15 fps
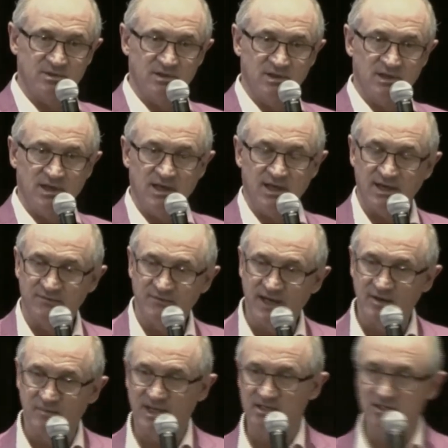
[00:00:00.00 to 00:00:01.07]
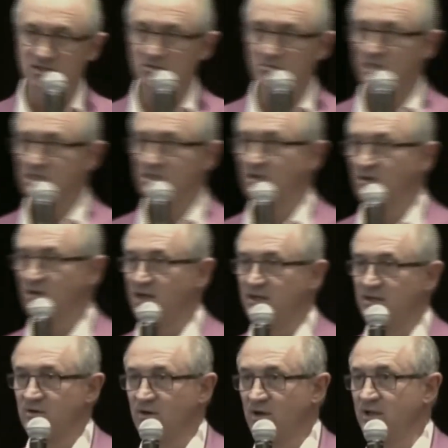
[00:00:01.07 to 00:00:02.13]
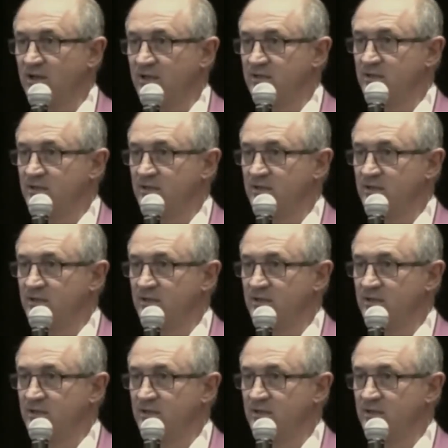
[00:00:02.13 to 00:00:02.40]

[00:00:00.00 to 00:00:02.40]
and I've got about a $2 million line of credit.